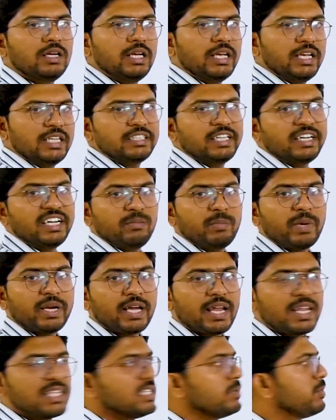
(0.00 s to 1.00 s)
Is there any
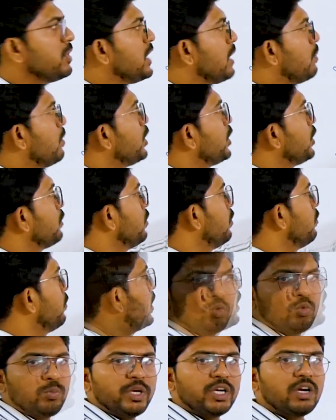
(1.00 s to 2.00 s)
mechanism in WTO for
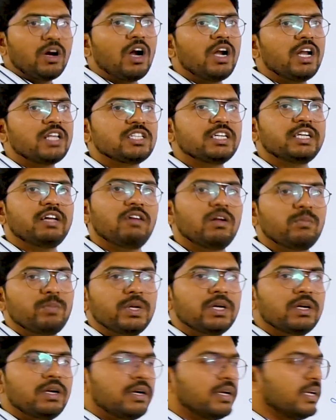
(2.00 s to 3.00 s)
to be called as a
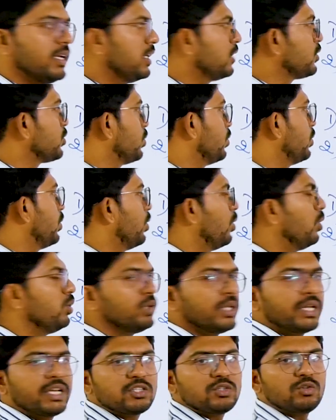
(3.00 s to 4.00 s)
developing country? So no,
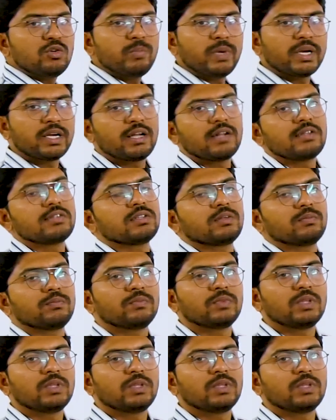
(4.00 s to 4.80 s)
there is no mechanism.